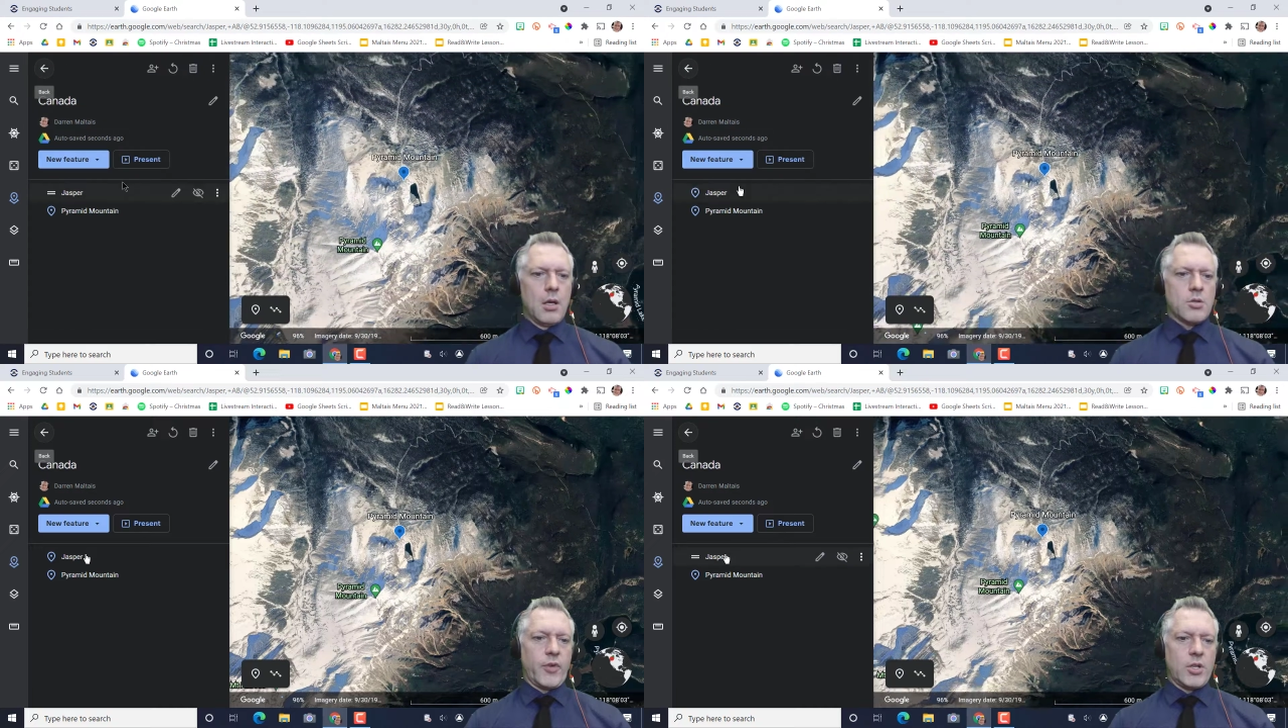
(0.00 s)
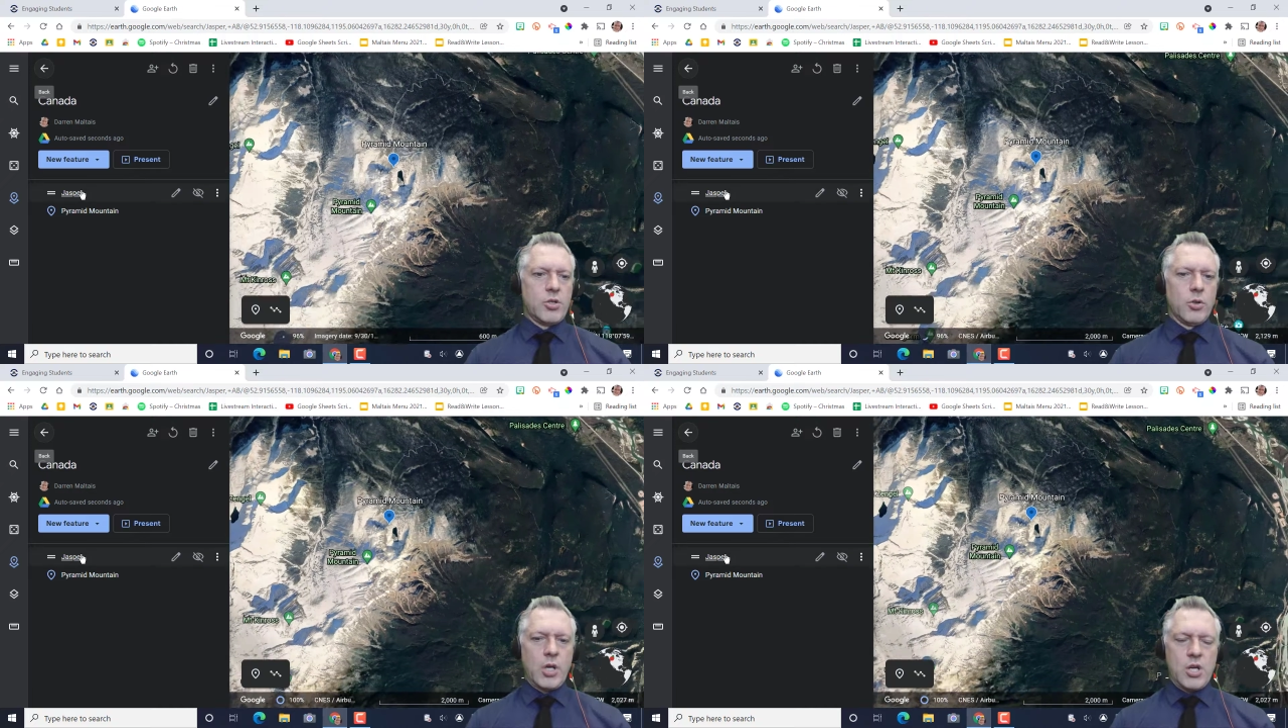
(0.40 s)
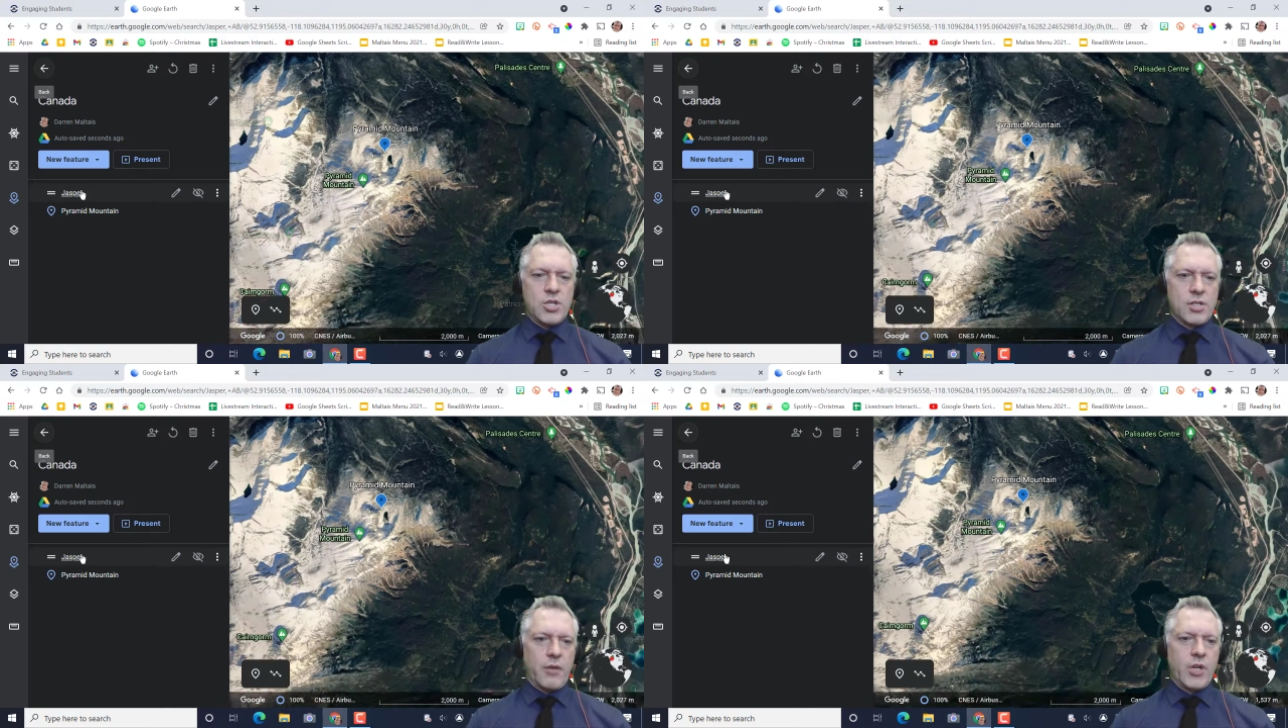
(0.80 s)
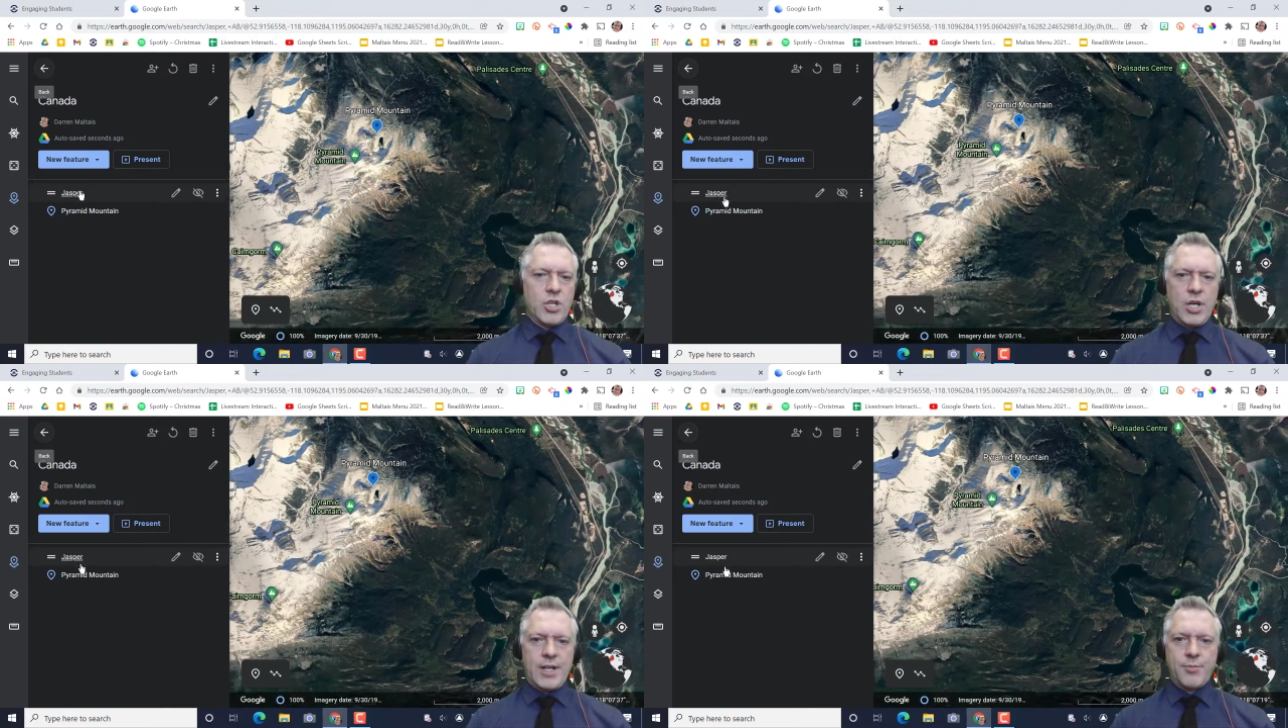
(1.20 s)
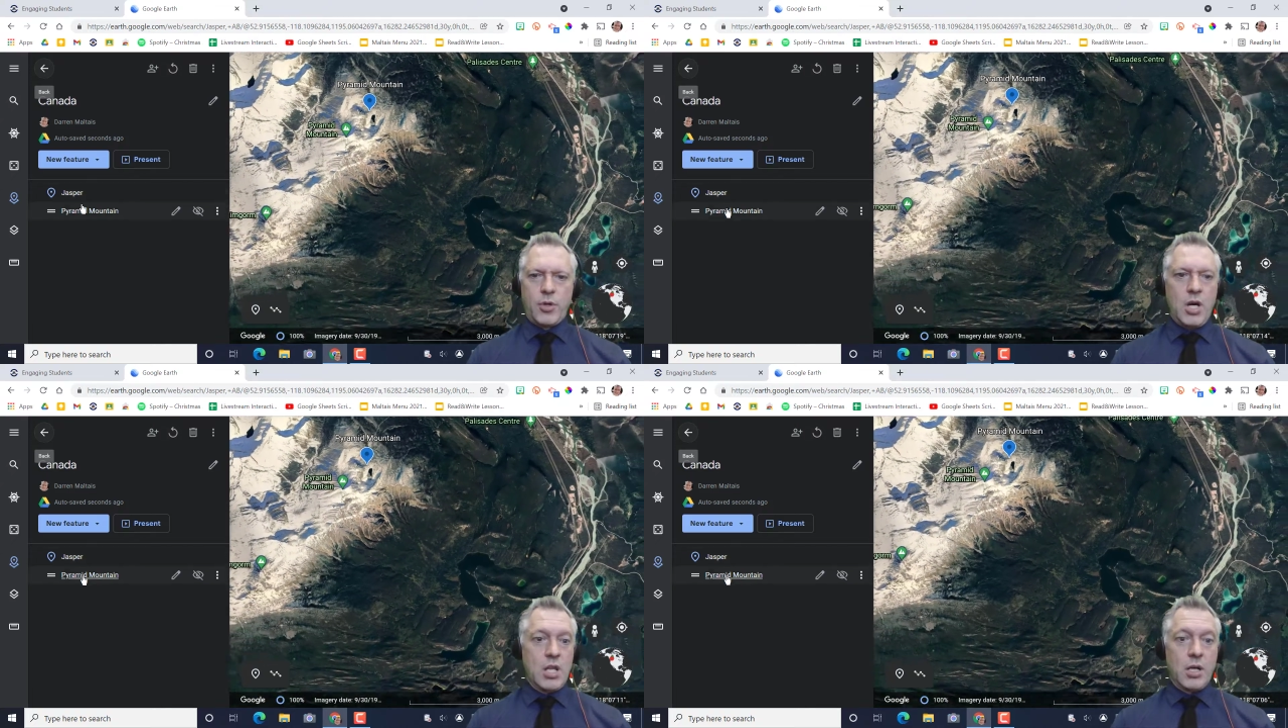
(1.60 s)
So I've got two locations. I've got
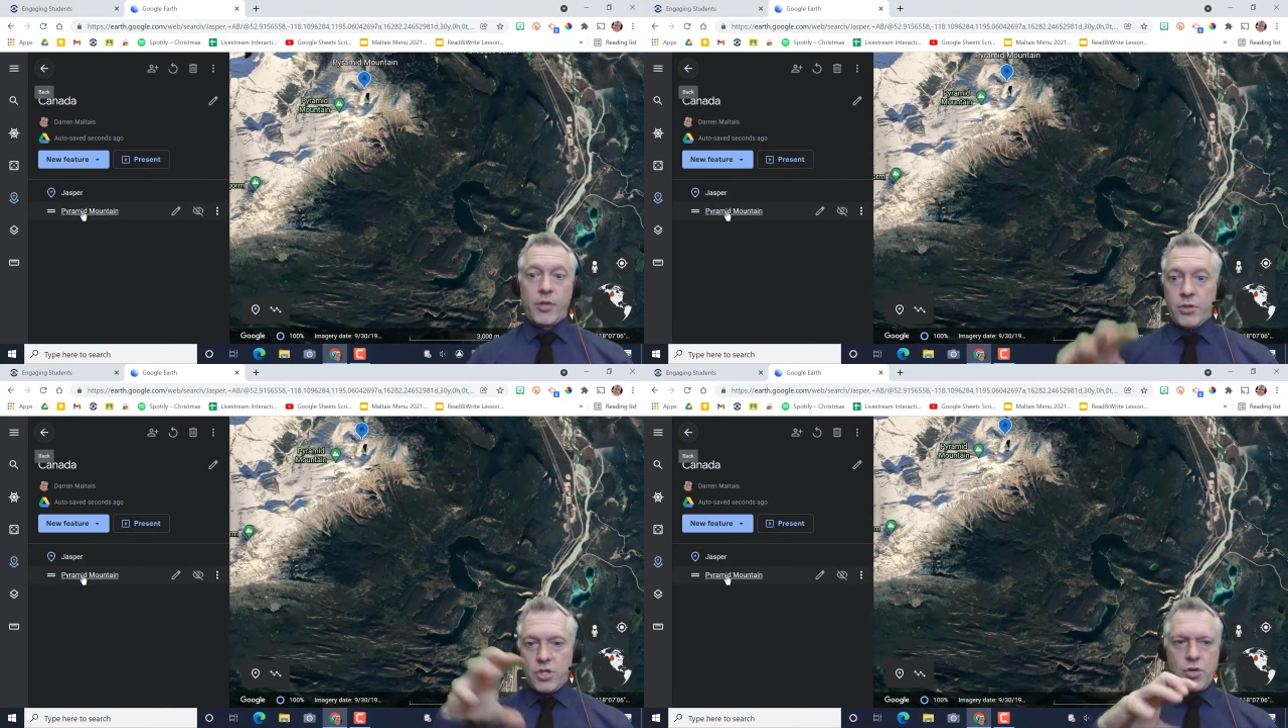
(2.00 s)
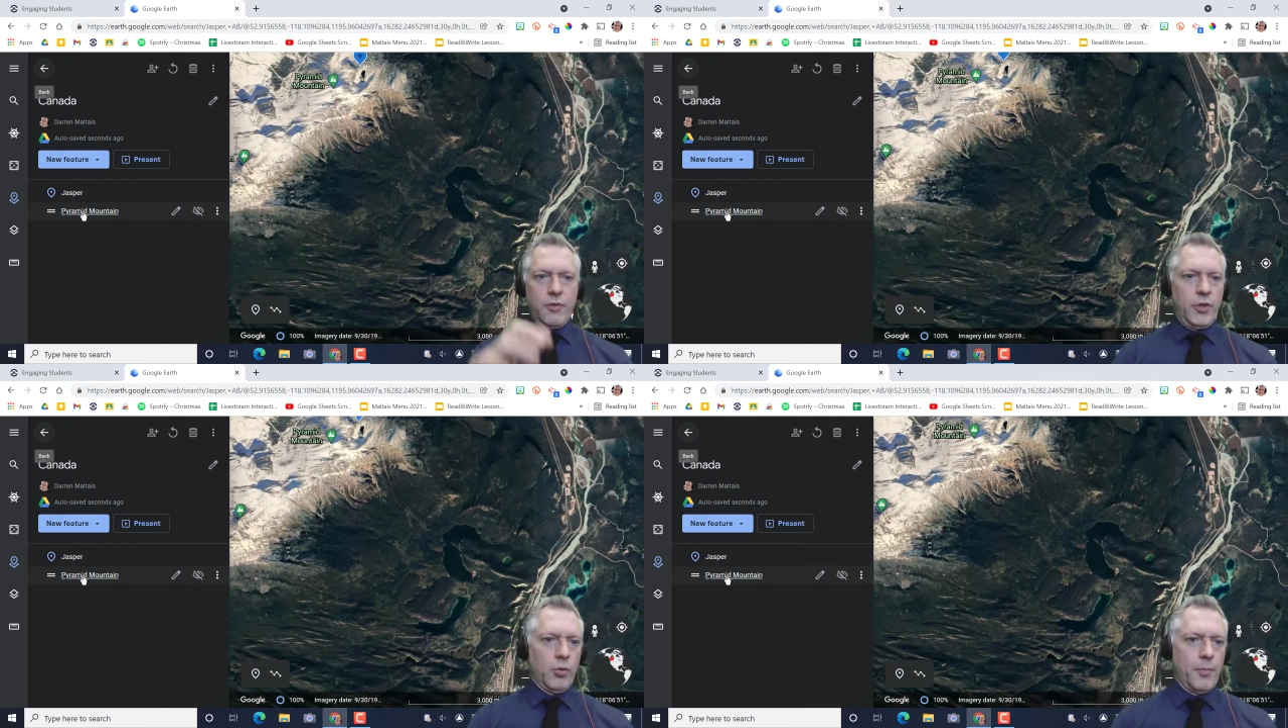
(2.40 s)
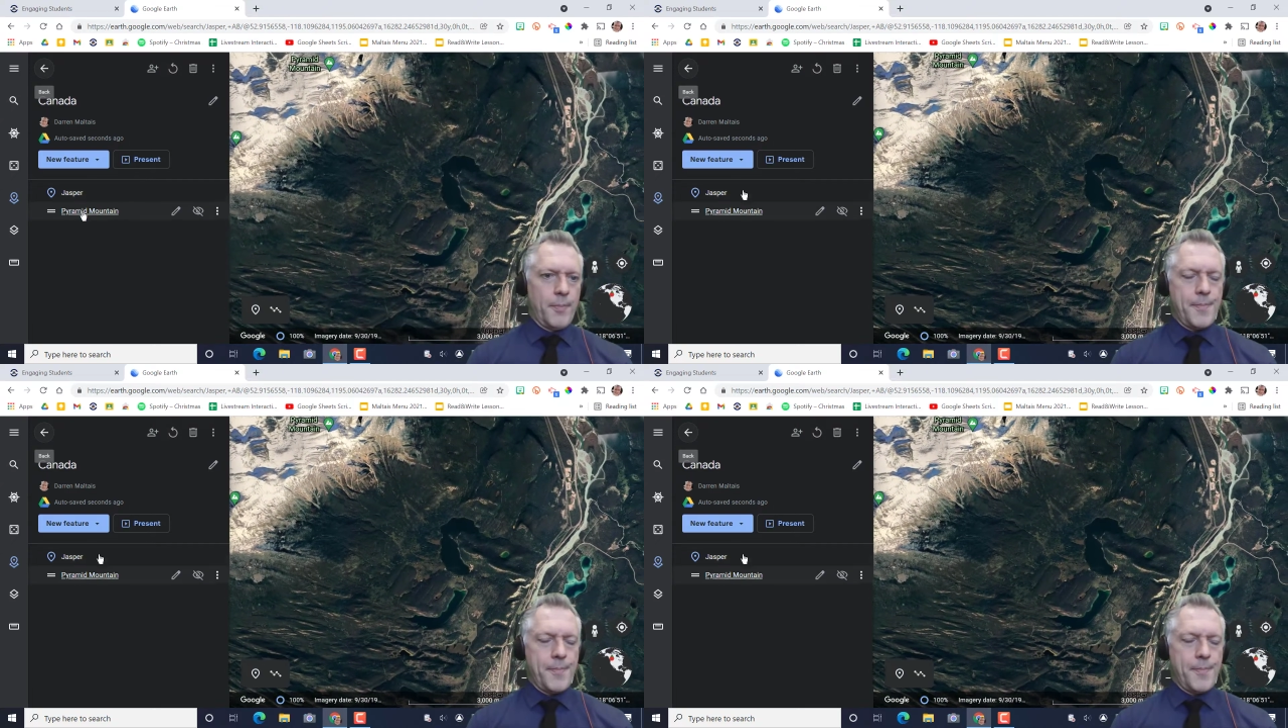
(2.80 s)
Jasper, and then I've got the street view.